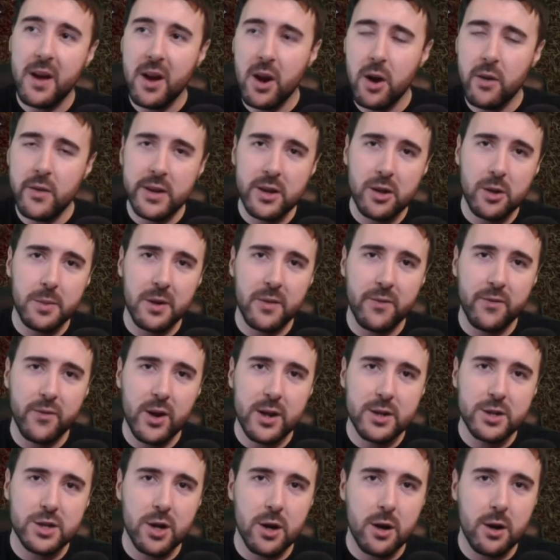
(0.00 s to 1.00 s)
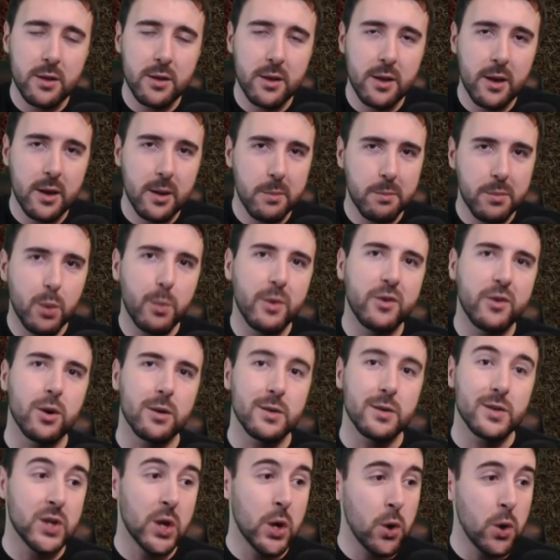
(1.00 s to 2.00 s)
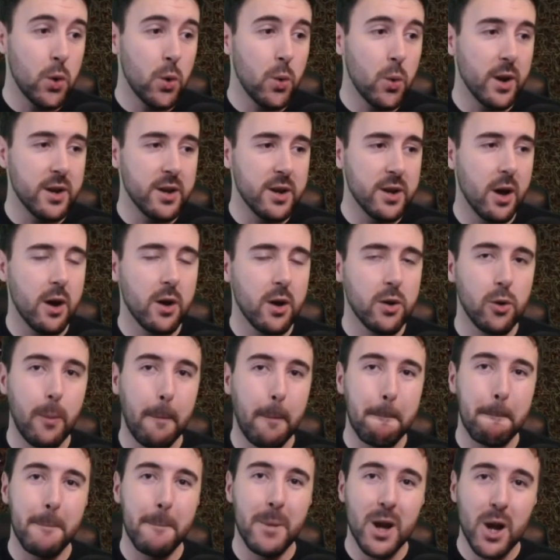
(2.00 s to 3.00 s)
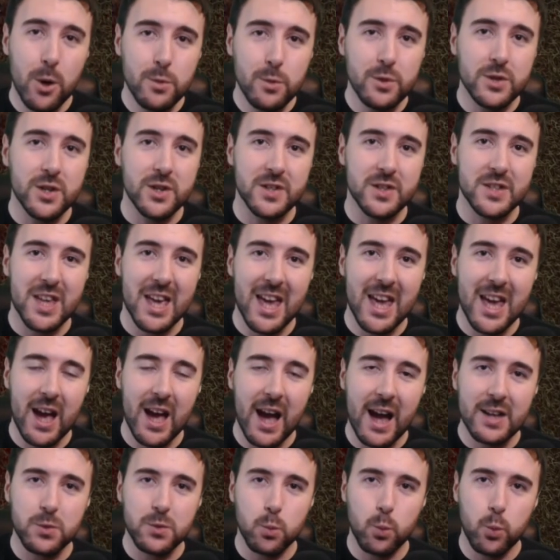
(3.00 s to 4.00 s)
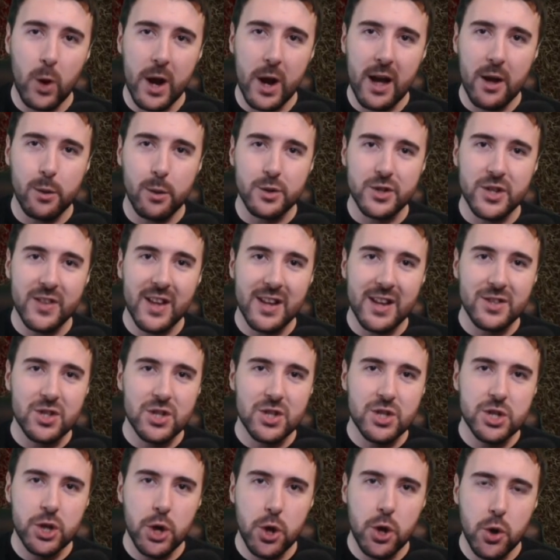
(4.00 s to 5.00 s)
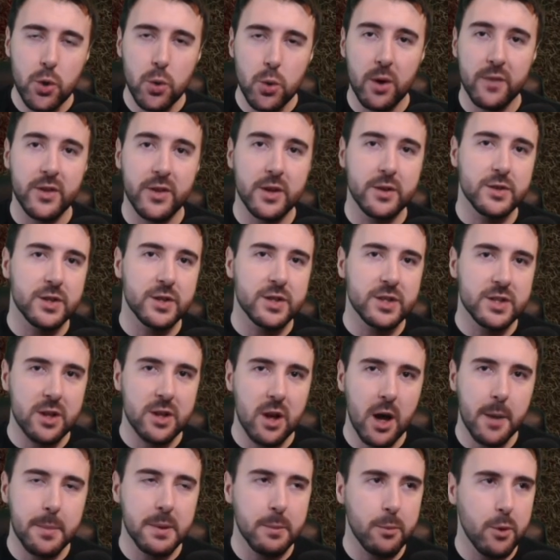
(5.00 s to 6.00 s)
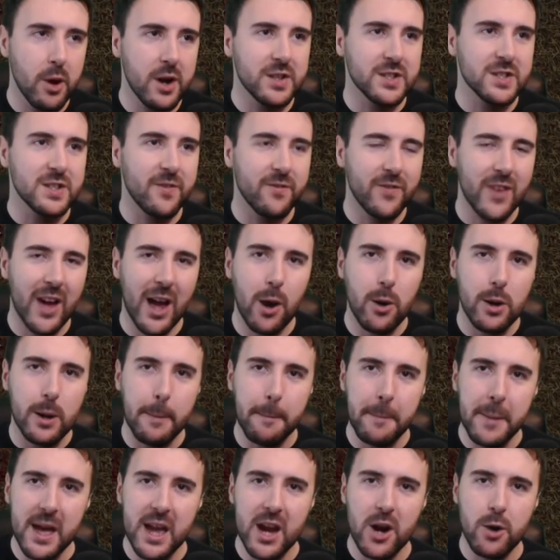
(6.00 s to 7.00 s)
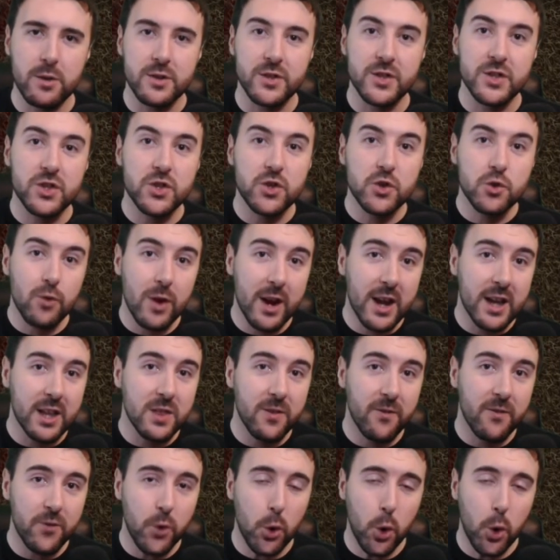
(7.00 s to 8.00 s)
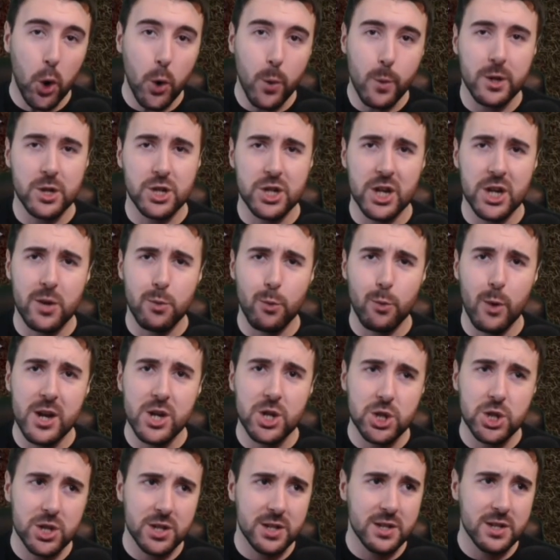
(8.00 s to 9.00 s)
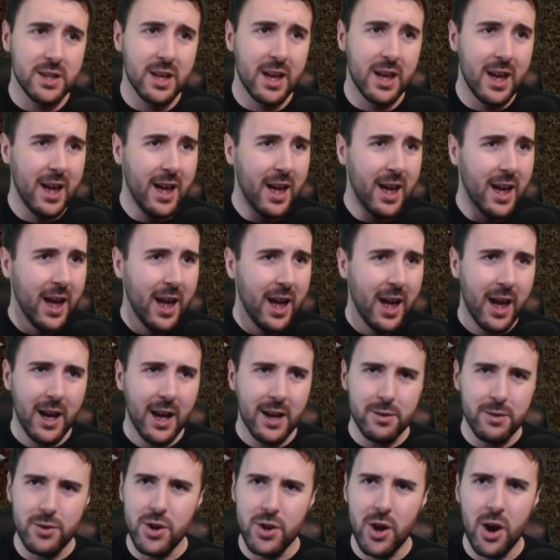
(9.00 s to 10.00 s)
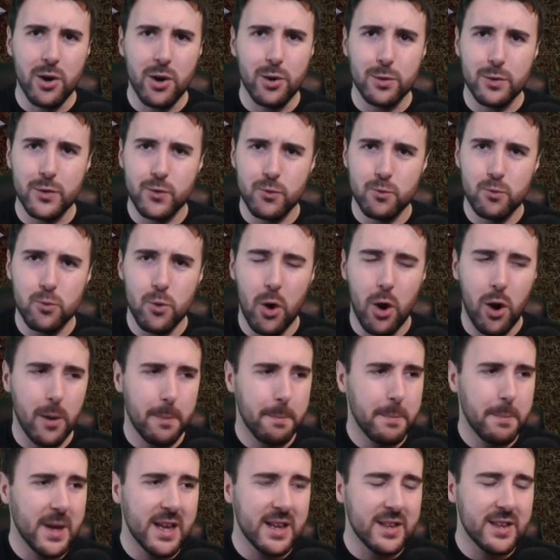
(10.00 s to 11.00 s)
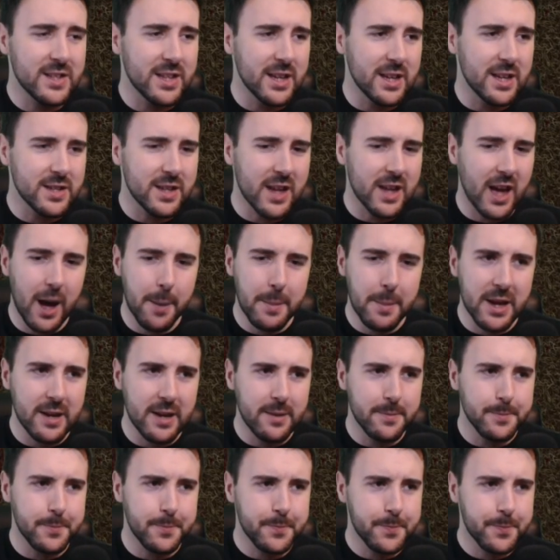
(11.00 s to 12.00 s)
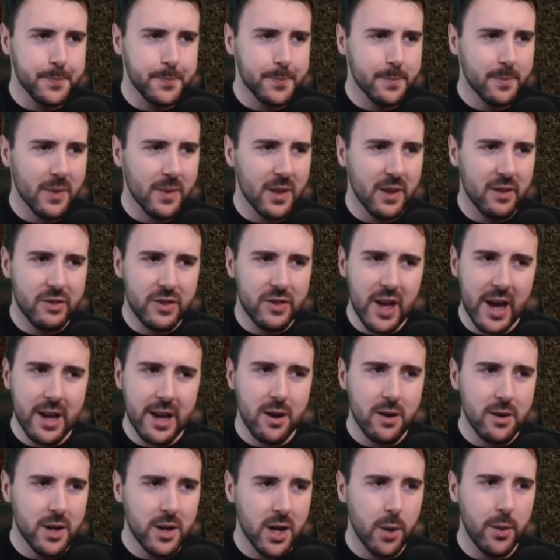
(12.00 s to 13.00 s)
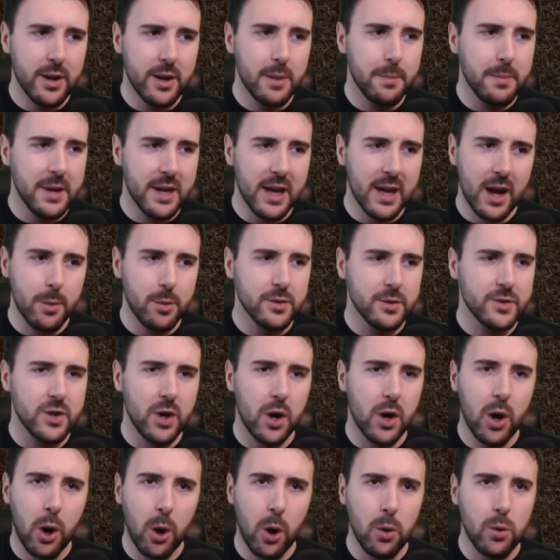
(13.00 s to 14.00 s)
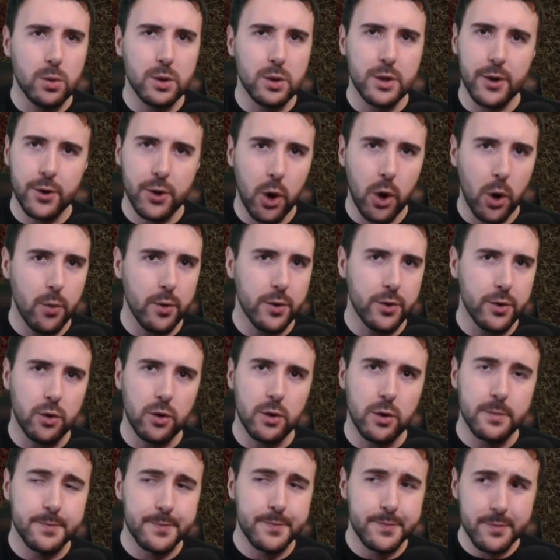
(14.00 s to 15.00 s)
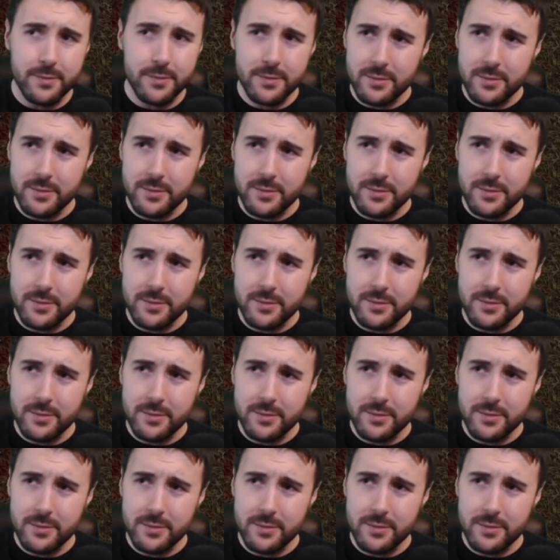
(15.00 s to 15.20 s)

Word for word: They are a little bit fragile, but we've got 2 Nurgle Bloaters here as well. So that's 2 of those disturbing presence, foul appearance, strength 4, regeneration, Nurgle's rot pieces. I mean, they are going to be able to hold a corridor.